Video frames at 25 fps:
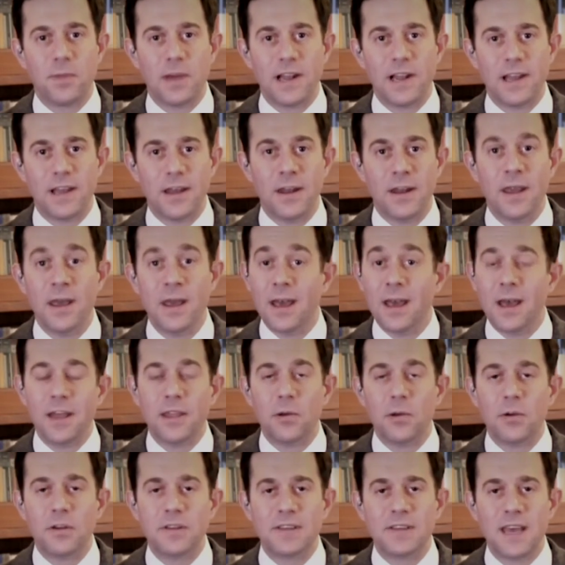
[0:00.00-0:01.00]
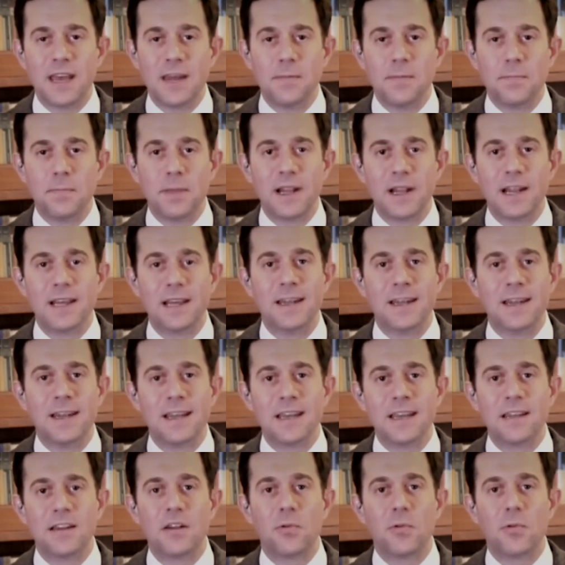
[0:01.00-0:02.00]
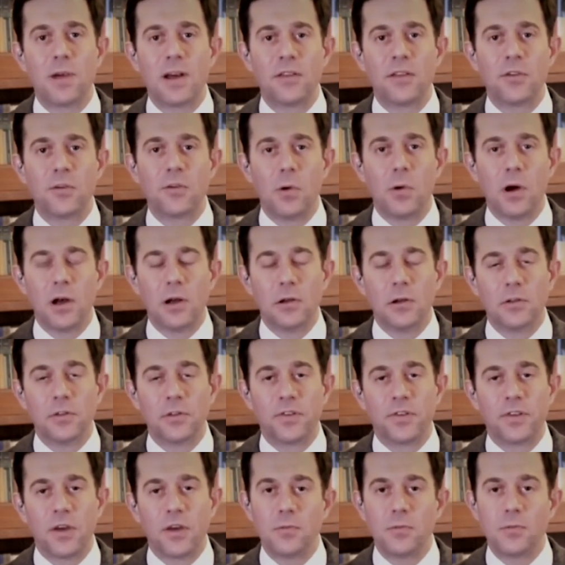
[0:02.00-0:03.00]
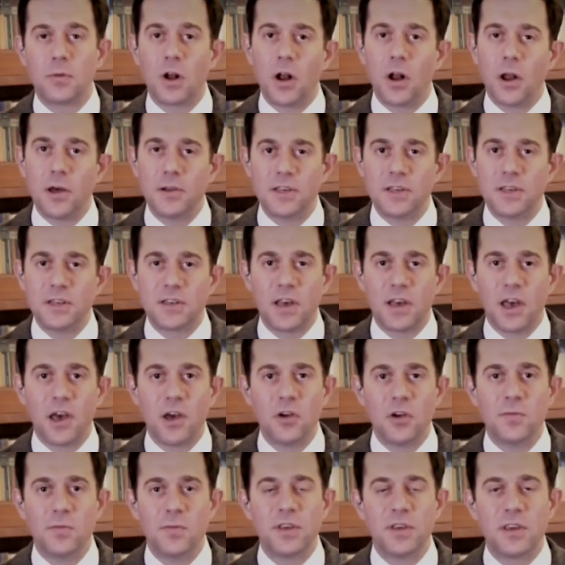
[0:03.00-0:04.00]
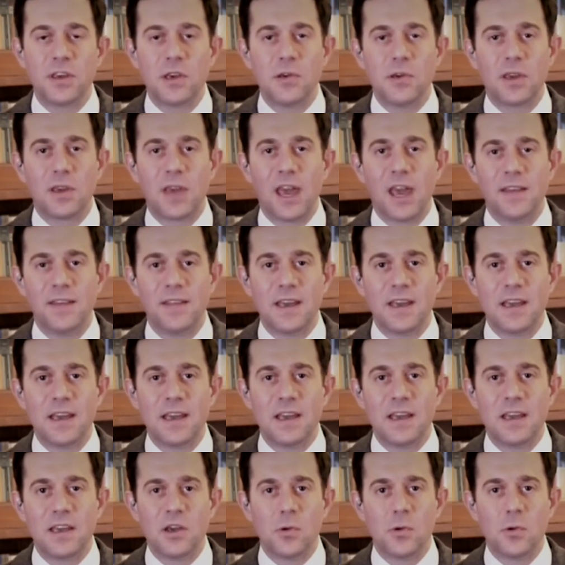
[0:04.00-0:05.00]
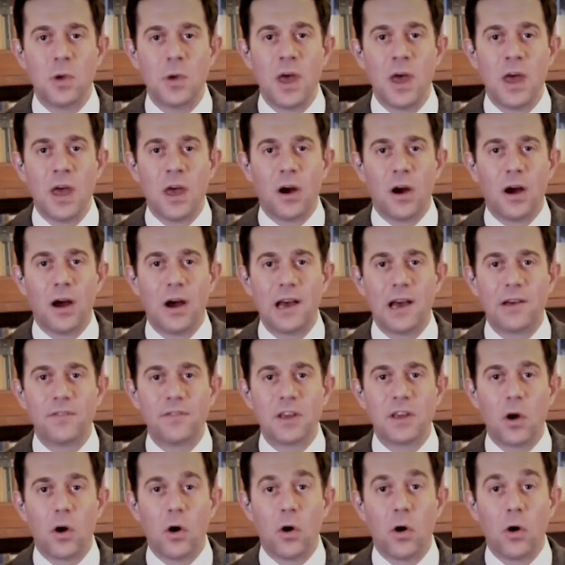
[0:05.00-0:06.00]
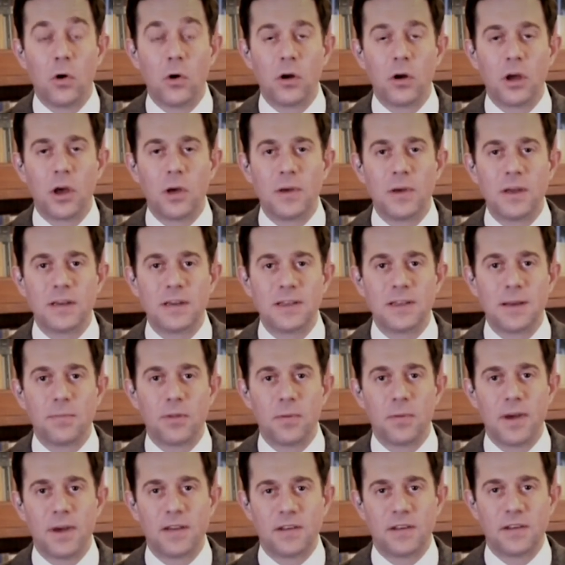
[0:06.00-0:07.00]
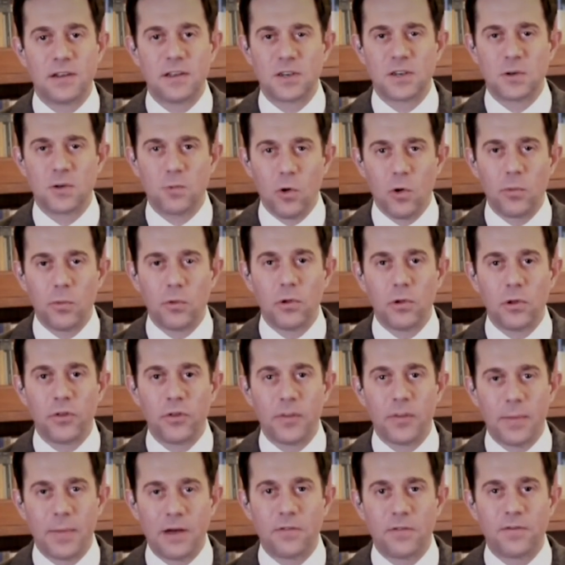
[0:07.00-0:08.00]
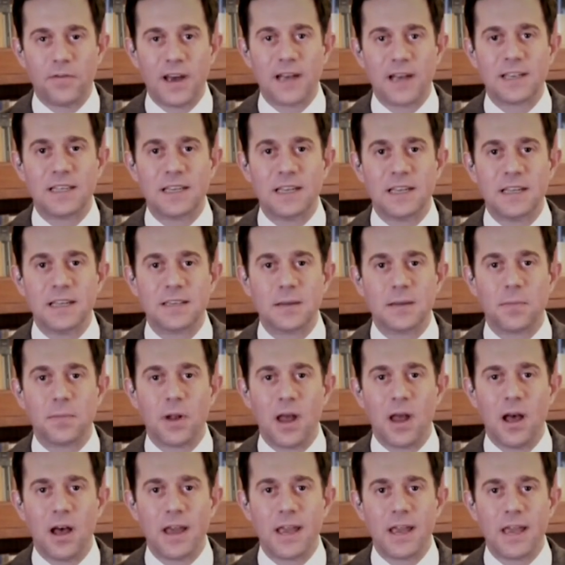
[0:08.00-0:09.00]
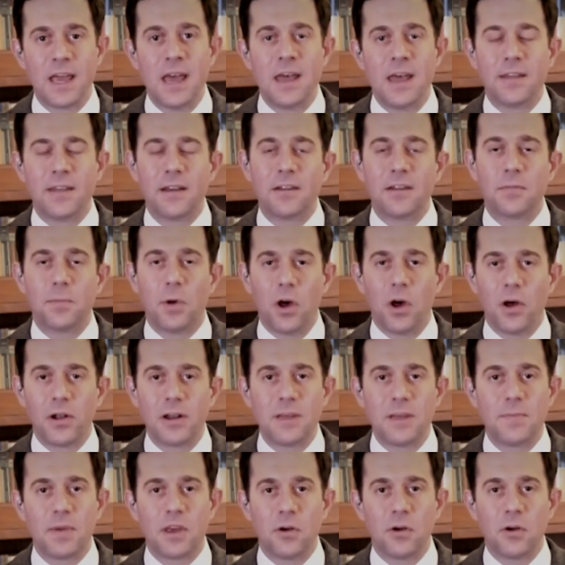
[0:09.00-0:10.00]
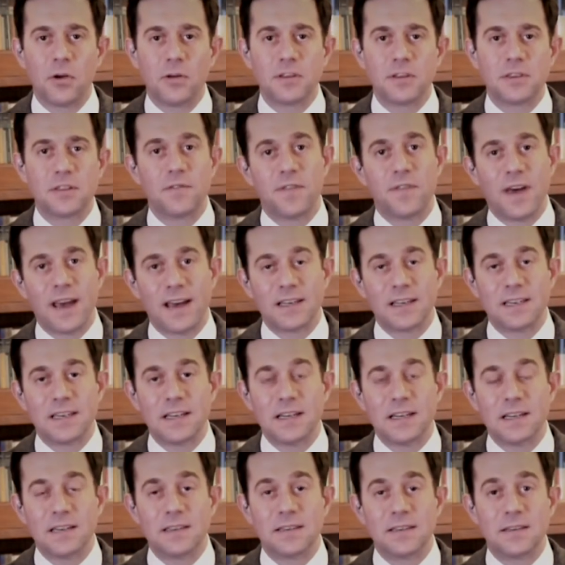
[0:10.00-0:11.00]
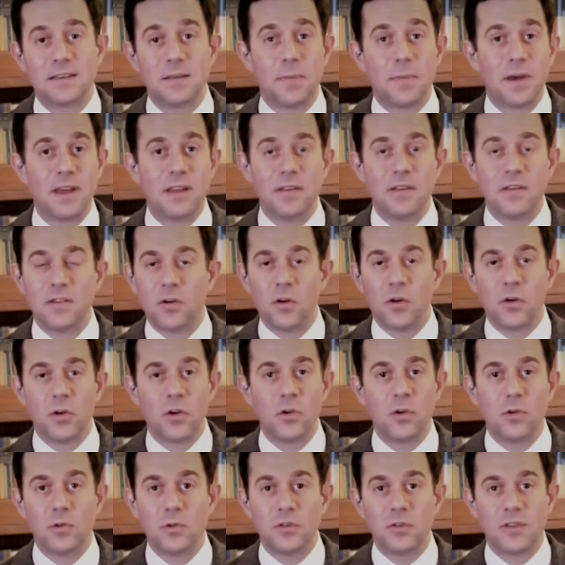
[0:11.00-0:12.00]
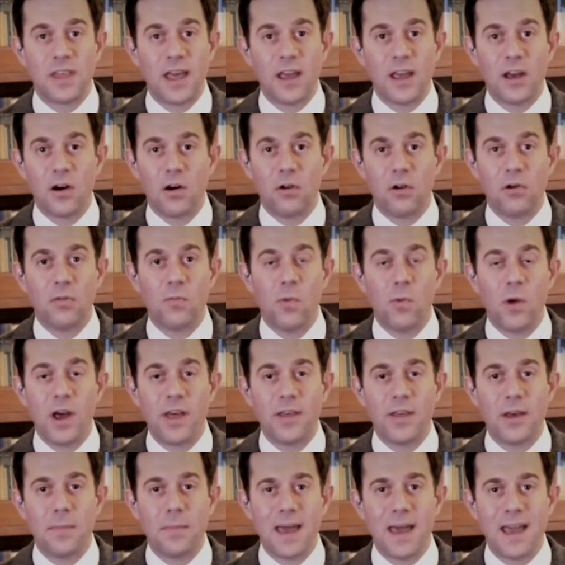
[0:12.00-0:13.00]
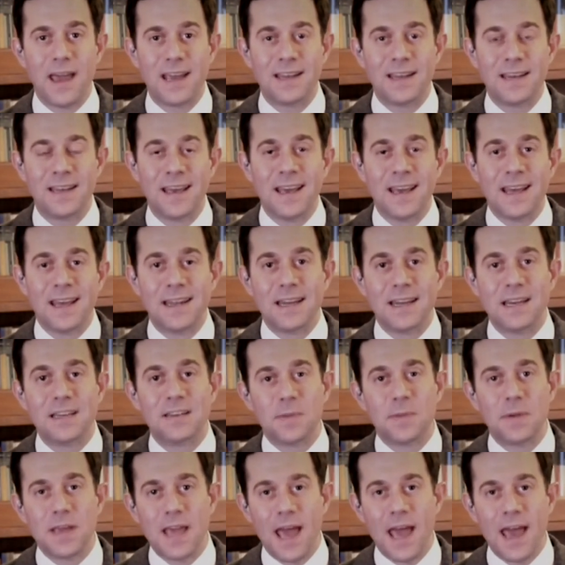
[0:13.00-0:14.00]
billion, and there are 10 billion needed around the world. So closer to home, the UK and the EU are having ongoing diplomatic squabbles about vaccine supply. That's partly because the vaccines, depending on whose they are and where they're made, need to be